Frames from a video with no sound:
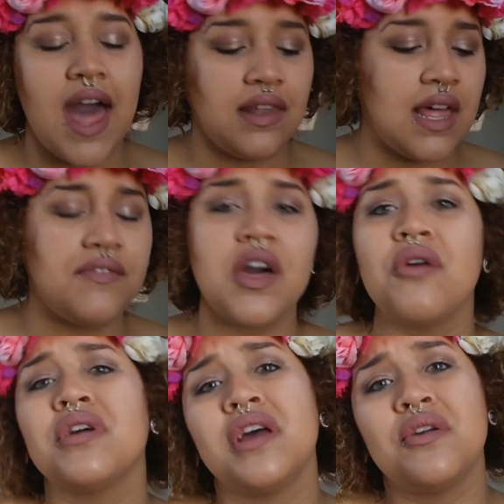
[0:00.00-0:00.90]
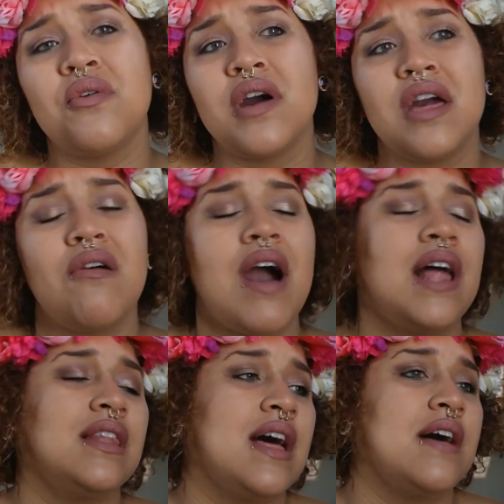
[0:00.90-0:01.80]
I love coconut oil.
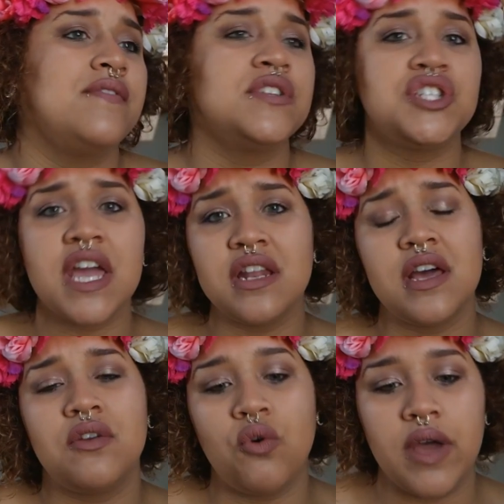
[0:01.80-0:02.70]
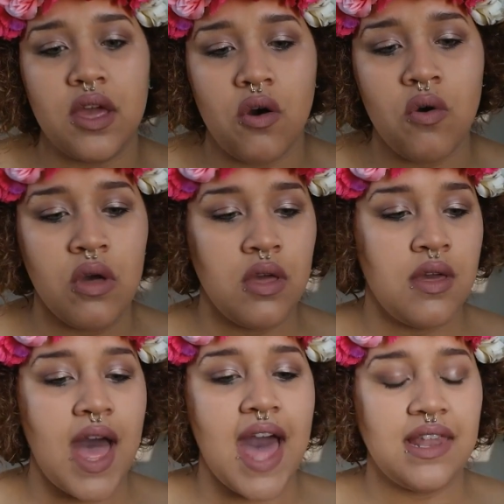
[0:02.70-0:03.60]
I love shea nut oil.
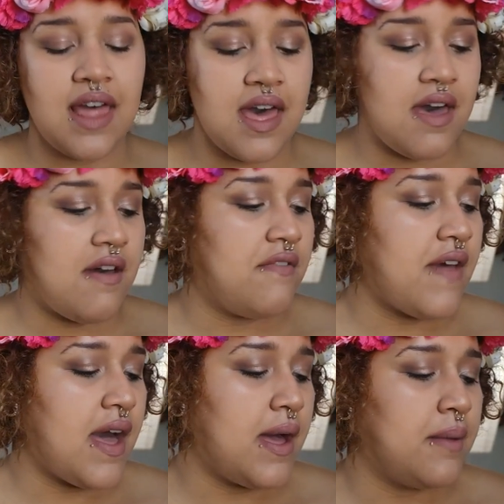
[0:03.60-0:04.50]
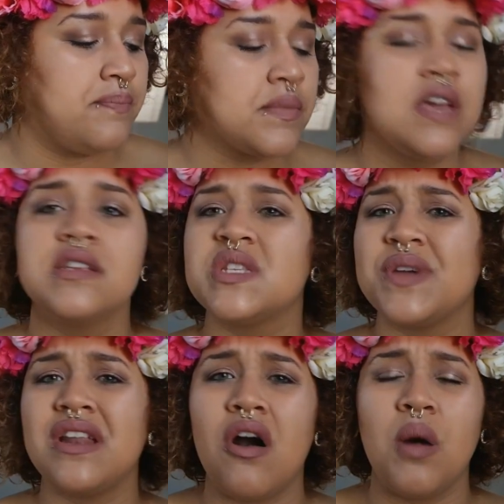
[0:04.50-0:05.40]
I love
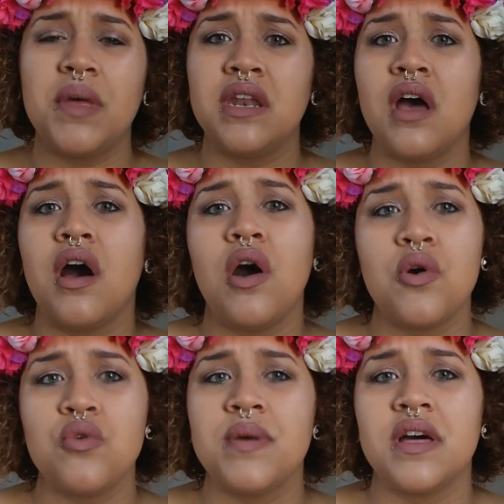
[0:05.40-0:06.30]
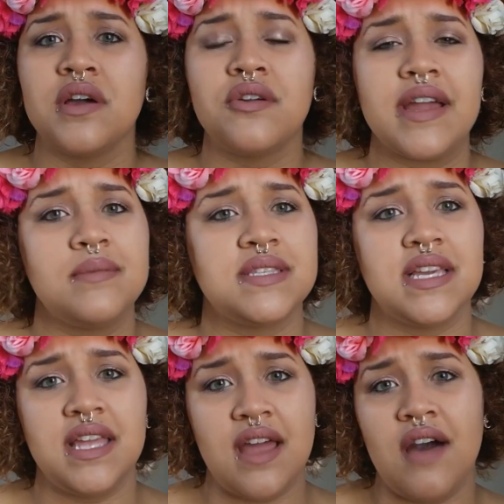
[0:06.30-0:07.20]
sweet almond, jojoba,
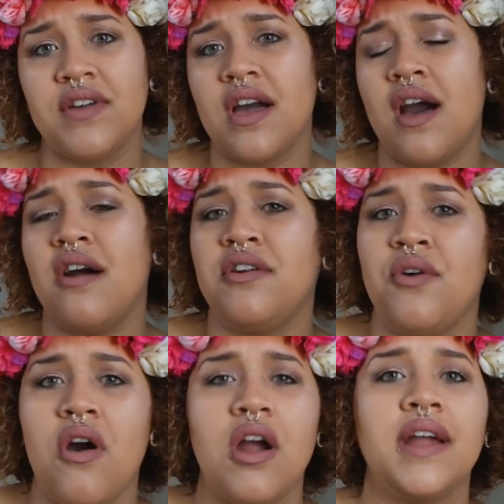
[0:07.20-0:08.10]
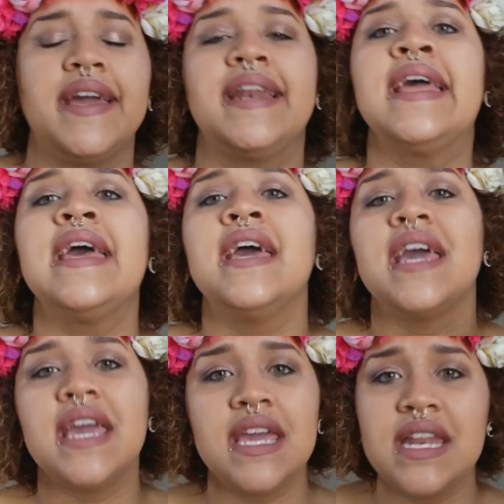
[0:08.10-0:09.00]
grapeseed, avocado, argan.
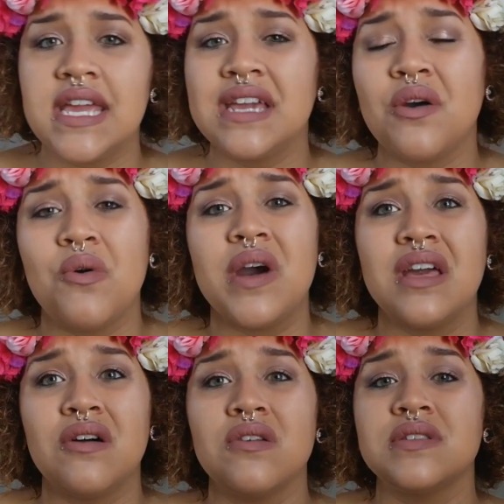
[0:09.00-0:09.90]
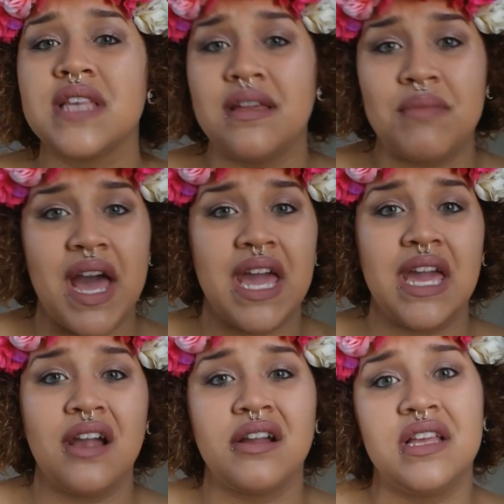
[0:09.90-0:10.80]
Any oils in my
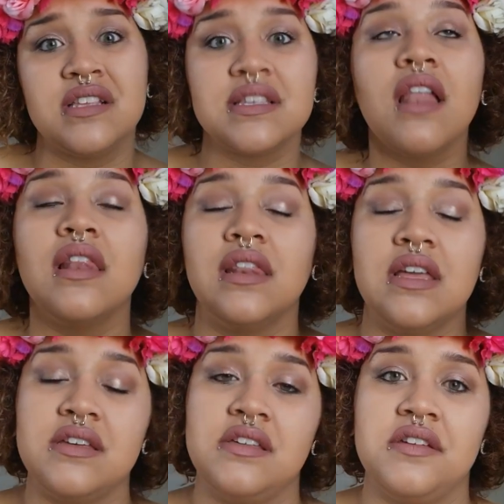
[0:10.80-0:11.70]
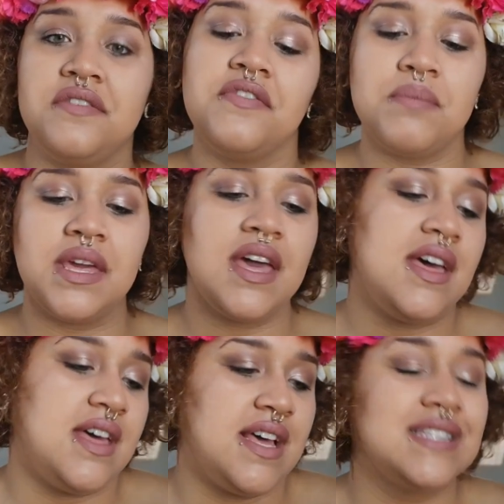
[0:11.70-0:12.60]
hair is love,
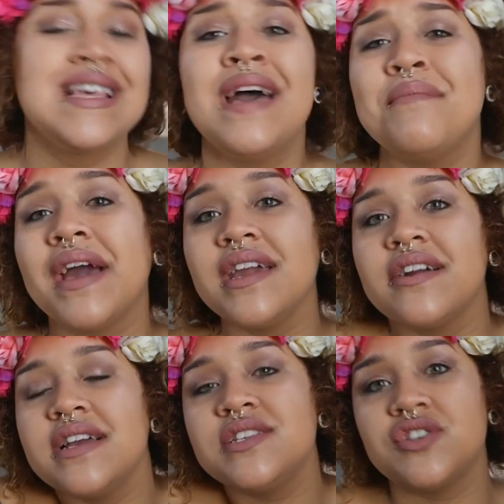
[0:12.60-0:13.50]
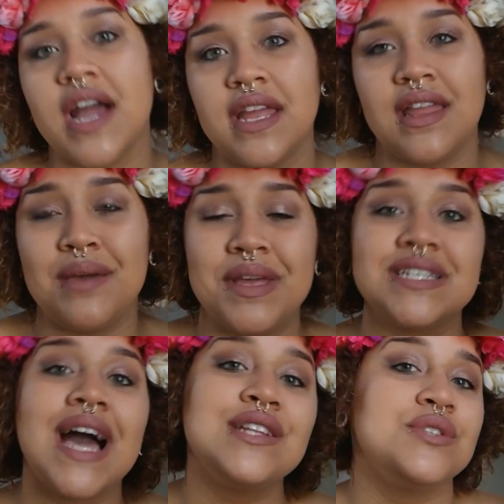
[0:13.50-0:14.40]
because my hair is dry and
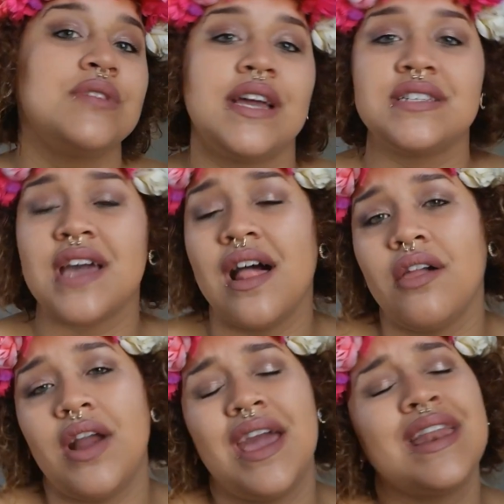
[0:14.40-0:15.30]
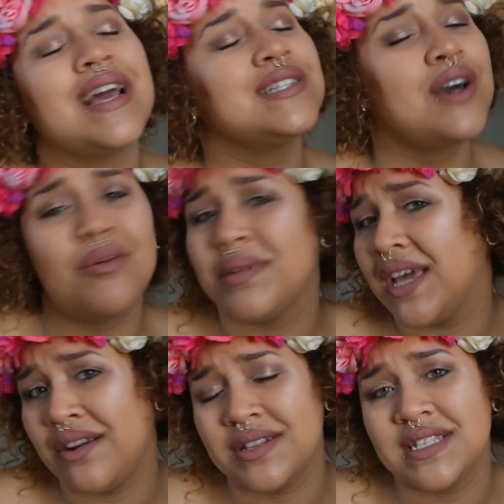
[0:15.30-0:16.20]
damaged. I do like to color it, and I don't
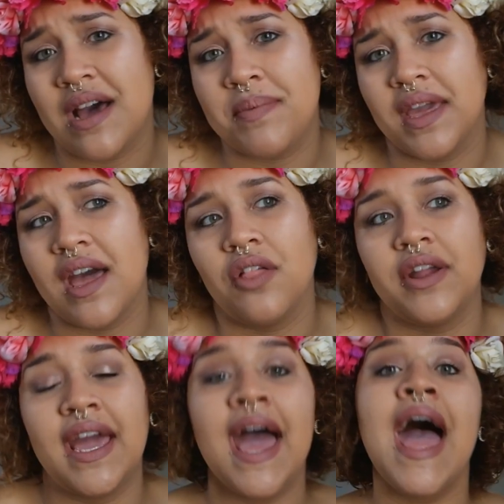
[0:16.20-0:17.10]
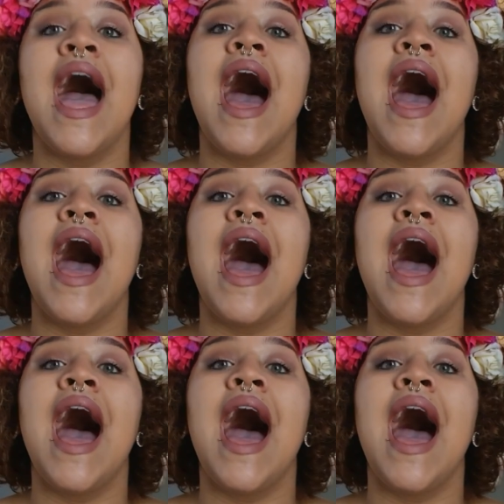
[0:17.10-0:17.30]
plan on stopping coloring it.